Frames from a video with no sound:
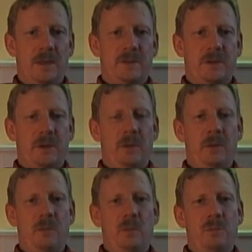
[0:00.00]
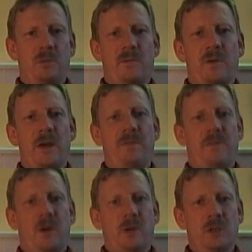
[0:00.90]
So it will provide
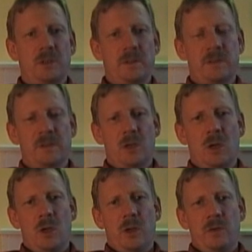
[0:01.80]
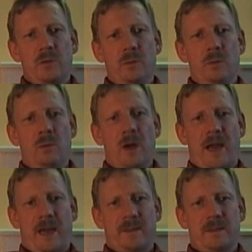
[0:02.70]
functions to
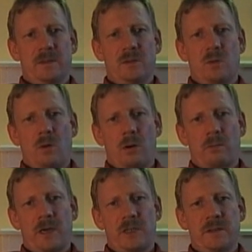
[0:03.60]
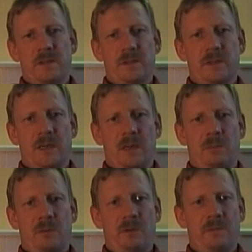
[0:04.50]
access core registers and
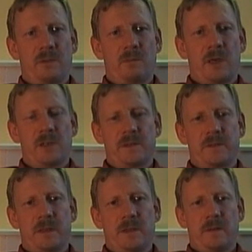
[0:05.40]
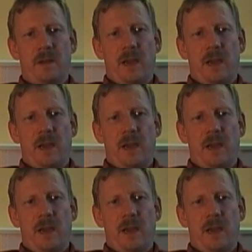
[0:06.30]
peripheral registers,